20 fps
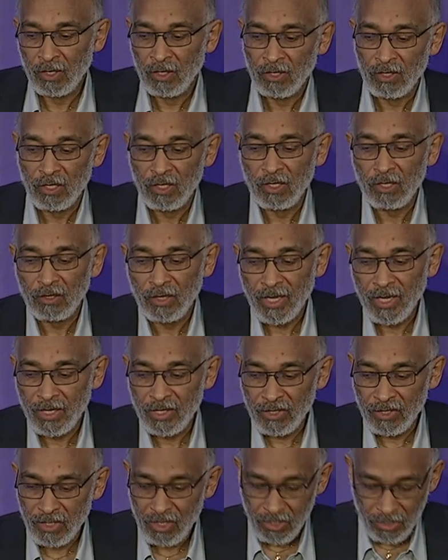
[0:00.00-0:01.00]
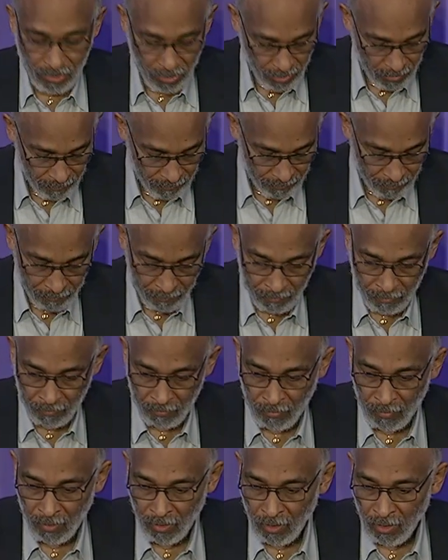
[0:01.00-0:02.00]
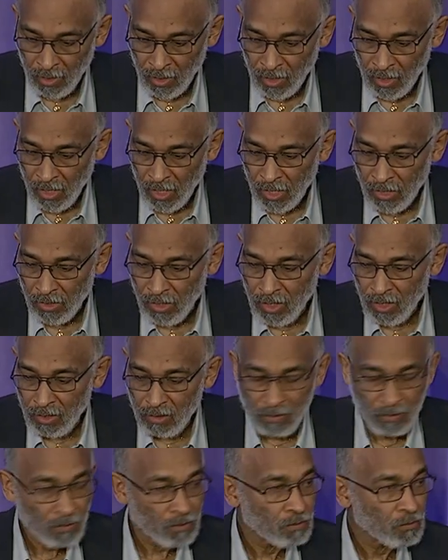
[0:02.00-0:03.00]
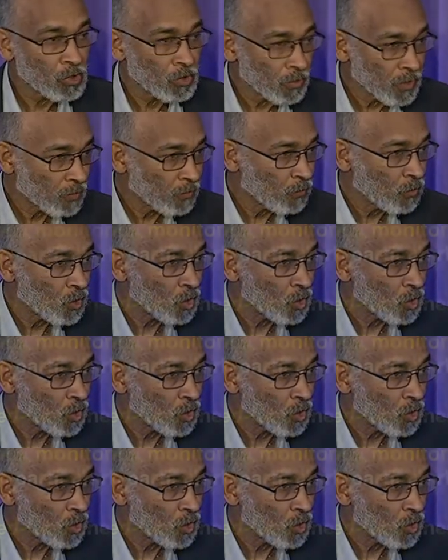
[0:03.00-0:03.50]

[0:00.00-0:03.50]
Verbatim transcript: know, anesthesia. And then moving forward